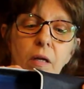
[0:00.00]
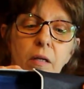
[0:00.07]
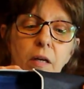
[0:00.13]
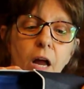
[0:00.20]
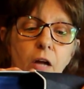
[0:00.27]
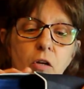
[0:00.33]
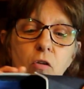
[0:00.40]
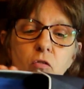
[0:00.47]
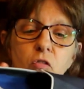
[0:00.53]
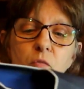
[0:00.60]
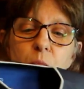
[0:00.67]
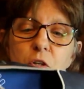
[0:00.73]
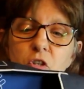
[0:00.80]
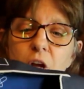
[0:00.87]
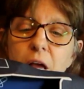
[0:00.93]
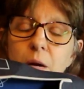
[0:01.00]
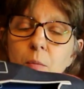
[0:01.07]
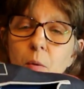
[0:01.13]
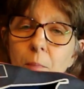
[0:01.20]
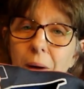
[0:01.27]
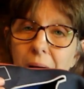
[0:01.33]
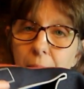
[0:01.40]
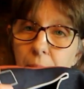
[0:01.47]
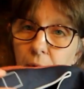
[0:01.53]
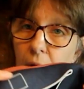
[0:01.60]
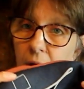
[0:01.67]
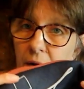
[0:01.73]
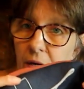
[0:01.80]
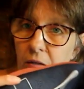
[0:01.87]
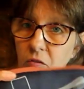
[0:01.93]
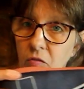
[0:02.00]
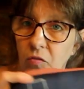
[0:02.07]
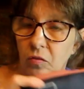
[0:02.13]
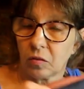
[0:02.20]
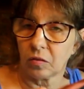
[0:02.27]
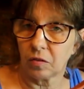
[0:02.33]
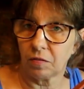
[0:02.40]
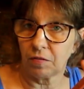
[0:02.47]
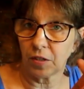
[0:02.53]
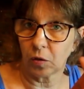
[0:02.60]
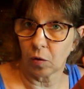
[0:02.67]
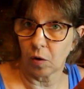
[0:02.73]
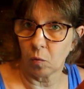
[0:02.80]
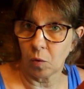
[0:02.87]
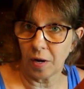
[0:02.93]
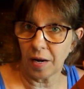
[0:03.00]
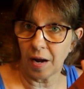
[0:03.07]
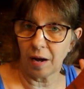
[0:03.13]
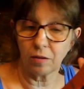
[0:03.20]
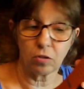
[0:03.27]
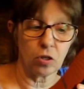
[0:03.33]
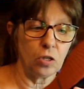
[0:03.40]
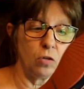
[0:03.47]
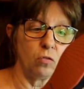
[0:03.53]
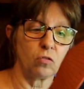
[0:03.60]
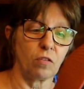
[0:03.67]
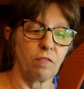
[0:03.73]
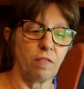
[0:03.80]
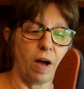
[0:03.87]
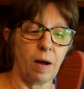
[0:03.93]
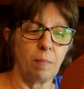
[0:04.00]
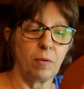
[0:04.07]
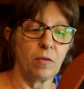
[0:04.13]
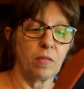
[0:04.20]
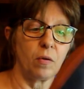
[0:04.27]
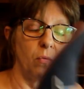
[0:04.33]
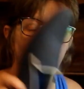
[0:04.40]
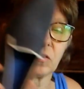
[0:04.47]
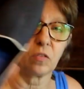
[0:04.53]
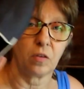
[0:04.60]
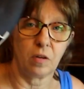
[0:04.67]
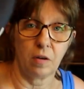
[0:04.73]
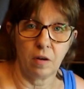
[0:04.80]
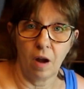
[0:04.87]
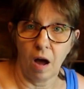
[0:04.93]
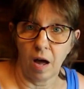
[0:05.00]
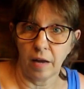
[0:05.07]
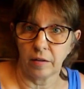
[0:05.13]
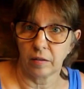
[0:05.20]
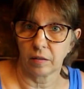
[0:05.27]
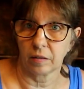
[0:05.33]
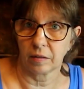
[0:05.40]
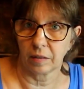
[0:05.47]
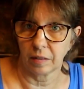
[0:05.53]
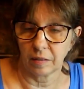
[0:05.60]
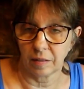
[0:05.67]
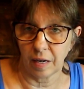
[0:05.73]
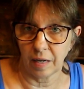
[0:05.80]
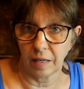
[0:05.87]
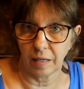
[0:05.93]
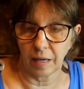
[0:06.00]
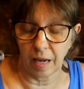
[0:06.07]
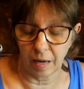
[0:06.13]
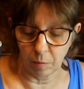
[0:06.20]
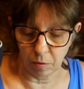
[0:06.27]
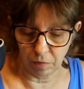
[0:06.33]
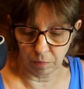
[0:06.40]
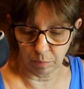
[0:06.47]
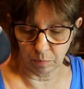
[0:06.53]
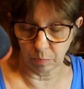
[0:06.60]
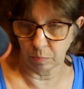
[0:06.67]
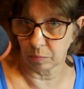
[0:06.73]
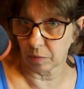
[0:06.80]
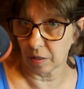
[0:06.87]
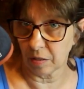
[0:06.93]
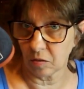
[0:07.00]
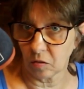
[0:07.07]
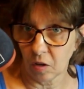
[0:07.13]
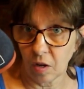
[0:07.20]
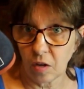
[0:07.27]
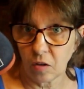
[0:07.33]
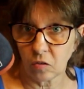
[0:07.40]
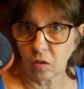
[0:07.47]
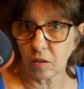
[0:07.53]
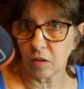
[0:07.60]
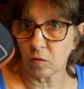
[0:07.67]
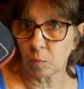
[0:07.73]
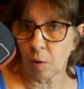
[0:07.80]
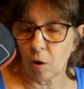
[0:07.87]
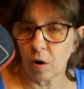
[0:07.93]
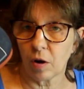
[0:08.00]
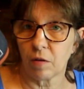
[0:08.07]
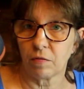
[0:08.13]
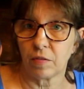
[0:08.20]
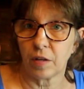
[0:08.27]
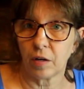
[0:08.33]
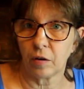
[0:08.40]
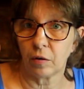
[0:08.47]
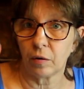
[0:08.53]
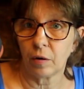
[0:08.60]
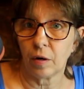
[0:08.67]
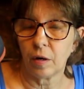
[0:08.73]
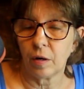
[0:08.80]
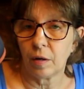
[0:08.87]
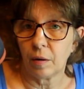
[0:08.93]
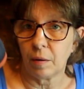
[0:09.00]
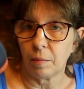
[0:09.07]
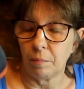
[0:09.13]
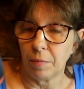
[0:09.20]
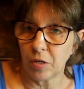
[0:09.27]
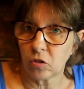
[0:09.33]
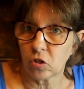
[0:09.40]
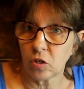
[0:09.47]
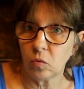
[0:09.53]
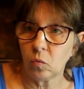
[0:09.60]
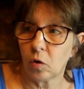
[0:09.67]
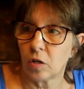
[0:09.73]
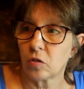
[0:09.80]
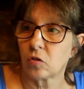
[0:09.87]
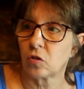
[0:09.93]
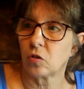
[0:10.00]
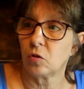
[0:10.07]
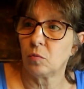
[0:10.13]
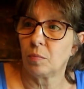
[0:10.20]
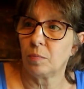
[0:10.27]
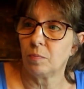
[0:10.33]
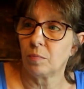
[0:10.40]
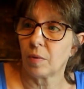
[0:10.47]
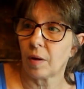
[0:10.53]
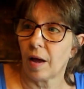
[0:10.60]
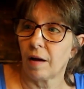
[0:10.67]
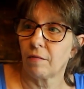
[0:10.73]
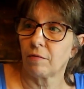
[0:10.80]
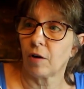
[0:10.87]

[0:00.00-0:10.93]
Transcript: Not use as much animal byproducts, to figure a way out to use a fiber that was not containing animal things. So that's part of their mission, was to have